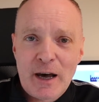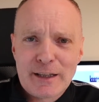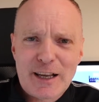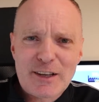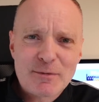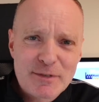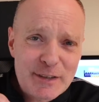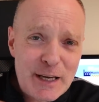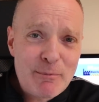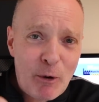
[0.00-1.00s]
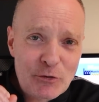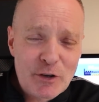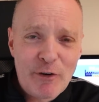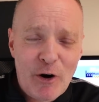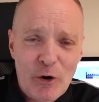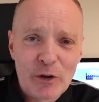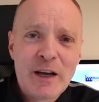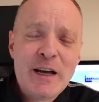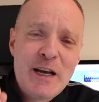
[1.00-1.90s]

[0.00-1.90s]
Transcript: And let's see most of all